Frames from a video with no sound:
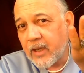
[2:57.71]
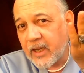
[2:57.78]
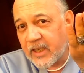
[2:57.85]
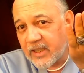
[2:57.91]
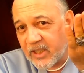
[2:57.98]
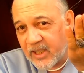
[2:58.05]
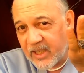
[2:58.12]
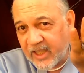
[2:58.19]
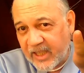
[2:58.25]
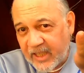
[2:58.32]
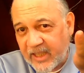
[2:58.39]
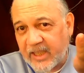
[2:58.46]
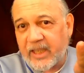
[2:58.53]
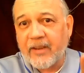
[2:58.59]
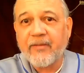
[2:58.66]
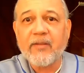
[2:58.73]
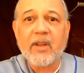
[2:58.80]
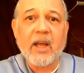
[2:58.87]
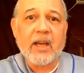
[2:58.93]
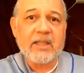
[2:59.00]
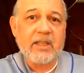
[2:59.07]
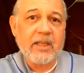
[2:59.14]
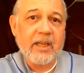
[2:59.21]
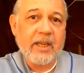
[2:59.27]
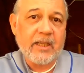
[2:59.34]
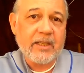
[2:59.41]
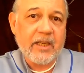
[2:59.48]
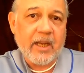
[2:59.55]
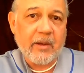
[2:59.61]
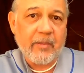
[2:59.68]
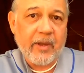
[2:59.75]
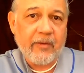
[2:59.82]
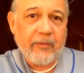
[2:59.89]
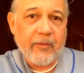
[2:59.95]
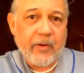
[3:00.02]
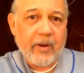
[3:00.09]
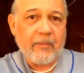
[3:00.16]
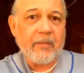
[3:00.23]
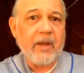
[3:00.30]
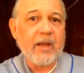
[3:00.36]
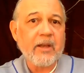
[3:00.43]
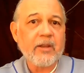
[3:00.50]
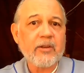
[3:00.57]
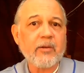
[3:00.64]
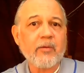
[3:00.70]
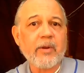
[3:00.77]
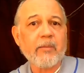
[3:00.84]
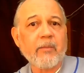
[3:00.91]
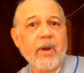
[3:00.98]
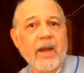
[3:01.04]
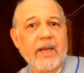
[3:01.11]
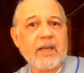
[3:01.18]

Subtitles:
consistent velocity is coming from. To remind